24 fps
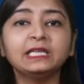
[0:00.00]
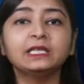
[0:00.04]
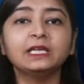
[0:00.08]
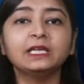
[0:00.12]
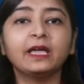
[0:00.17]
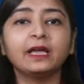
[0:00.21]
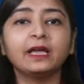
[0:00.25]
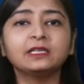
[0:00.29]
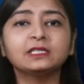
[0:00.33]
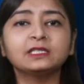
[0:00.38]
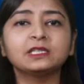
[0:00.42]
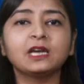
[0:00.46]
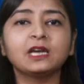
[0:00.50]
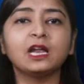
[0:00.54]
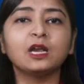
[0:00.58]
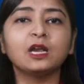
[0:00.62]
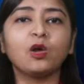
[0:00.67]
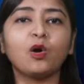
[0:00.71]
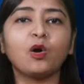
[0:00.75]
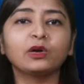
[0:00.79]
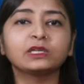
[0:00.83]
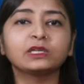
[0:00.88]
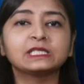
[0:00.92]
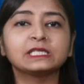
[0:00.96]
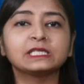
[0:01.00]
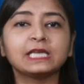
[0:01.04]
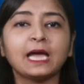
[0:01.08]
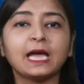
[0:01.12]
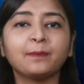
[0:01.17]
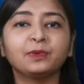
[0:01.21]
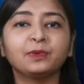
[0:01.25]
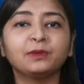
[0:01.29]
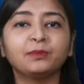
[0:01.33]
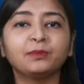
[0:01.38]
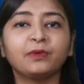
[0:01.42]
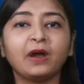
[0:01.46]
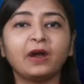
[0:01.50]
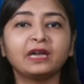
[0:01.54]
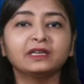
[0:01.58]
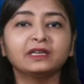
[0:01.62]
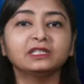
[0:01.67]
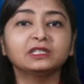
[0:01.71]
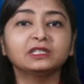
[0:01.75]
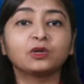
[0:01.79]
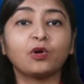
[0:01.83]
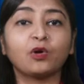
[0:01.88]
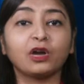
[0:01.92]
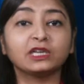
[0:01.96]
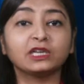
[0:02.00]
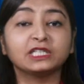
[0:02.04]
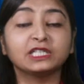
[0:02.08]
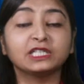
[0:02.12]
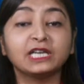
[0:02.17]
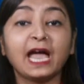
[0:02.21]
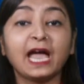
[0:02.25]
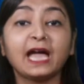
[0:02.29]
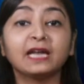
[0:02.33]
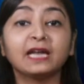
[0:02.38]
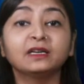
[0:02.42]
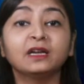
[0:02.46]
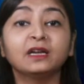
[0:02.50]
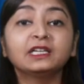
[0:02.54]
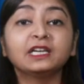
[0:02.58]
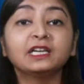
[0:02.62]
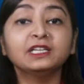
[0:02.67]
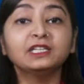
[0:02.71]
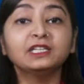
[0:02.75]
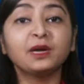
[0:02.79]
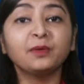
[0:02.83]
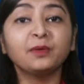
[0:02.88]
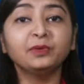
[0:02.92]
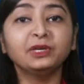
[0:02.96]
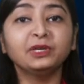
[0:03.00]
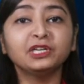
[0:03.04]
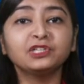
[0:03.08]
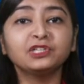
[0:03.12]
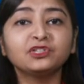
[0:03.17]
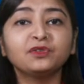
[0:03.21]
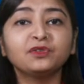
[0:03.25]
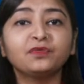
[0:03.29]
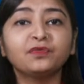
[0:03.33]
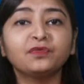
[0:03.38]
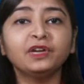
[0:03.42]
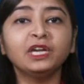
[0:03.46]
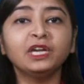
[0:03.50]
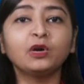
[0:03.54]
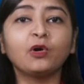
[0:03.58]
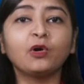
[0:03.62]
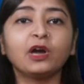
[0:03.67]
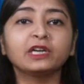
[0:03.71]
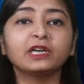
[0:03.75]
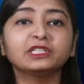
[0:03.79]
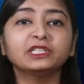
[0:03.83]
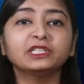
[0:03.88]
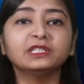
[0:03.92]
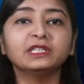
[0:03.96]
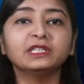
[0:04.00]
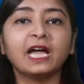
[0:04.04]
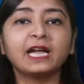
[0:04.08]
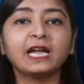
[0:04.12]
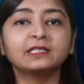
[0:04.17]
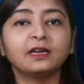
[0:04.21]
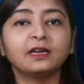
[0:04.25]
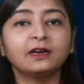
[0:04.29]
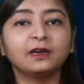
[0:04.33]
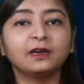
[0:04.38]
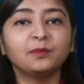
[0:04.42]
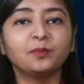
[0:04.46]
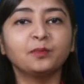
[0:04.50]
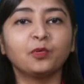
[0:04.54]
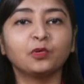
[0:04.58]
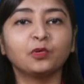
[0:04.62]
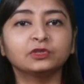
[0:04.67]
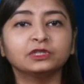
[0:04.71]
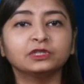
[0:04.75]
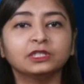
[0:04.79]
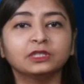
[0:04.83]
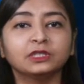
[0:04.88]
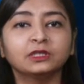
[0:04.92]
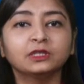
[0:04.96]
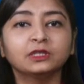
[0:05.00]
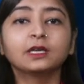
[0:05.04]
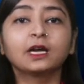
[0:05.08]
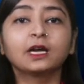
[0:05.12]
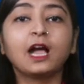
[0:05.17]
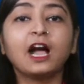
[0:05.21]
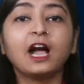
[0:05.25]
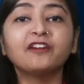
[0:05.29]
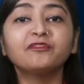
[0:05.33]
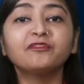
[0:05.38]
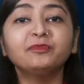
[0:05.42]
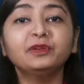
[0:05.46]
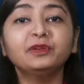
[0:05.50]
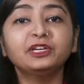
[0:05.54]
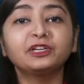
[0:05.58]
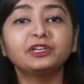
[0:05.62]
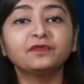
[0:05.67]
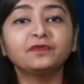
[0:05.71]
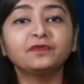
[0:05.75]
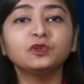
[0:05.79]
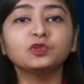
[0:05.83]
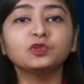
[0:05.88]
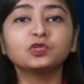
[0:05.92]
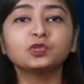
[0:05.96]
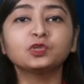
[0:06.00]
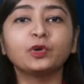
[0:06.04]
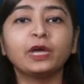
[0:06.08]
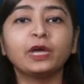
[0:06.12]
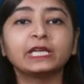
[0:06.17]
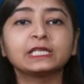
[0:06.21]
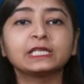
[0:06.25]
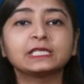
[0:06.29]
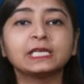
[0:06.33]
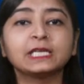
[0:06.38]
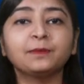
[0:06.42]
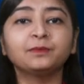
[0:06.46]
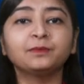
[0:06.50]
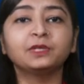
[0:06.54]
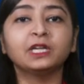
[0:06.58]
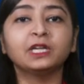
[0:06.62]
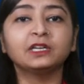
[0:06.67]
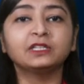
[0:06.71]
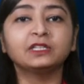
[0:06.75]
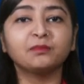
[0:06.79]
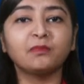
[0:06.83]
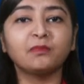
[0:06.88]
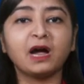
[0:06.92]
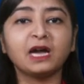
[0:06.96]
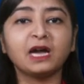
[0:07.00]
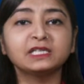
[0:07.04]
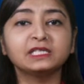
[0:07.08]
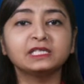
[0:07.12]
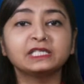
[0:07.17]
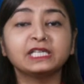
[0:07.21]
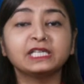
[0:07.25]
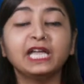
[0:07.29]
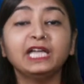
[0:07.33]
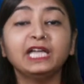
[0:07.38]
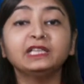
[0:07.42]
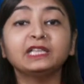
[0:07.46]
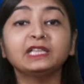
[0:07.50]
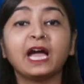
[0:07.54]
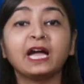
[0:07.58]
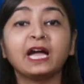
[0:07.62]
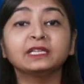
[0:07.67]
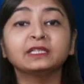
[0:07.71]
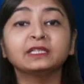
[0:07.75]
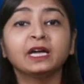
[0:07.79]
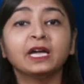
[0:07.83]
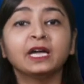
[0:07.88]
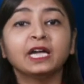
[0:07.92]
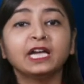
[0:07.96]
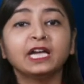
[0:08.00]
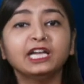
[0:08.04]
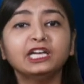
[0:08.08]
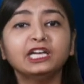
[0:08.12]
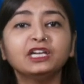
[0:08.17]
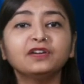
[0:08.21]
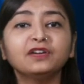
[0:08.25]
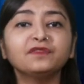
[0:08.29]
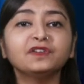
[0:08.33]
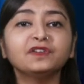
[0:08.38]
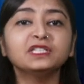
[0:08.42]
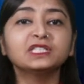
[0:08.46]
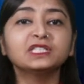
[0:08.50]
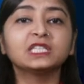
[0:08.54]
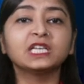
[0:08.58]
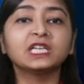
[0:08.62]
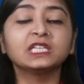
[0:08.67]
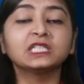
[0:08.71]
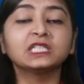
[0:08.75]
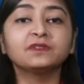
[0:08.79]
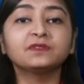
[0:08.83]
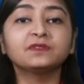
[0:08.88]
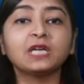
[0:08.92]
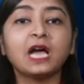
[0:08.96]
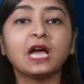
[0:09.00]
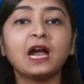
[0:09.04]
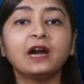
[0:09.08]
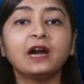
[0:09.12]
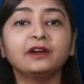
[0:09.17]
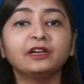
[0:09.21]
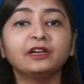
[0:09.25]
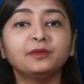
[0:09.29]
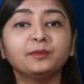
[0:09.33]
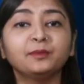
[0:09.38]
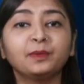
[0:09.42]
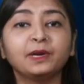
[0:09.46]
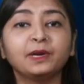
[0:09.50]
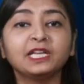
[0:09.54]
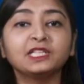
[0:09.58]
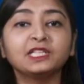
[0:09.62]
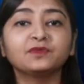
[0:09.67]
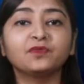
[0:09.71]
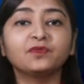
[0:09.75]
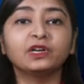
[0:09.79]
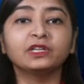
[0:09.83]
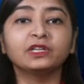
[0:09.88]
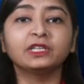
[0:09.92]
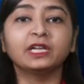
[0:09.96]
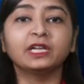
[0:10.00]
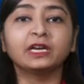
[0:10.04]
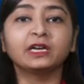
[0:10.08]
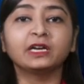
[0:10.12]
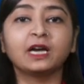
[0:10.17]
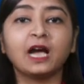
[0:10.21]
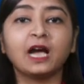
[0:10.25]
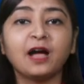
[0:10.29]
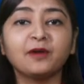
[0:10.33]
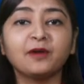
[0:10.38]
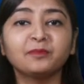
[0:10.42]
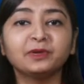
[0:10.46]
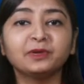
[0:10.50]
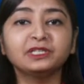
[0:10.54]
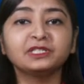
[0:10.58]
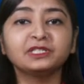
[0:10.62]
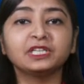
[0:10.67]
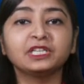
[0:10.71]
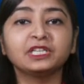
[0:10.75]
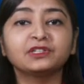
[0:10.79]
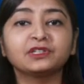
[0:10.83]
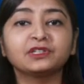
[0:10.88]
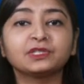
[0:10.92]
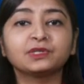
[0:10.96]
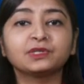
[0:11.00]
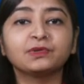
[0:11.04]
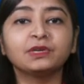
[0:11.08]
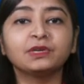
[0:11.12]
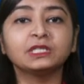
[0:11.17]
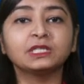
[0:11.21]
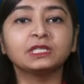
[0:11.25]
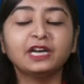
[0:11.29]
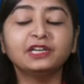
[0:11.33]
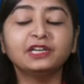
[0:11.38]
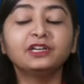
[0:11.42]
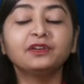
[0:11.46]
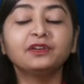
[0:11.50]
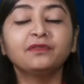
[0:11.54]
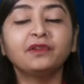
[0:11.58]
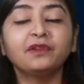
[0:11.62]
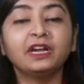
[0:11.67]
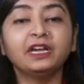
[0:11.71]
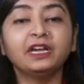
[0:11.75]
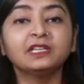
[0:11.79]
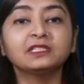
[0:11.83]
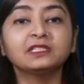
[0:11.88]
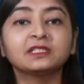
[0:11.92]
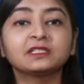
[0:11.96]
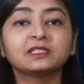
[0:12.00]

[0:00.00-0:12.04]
the extra long staple branded cotton and contamination free cotton that are imported. The government refused to accept their demand, saying that enough incentives are in place for their garments industries under various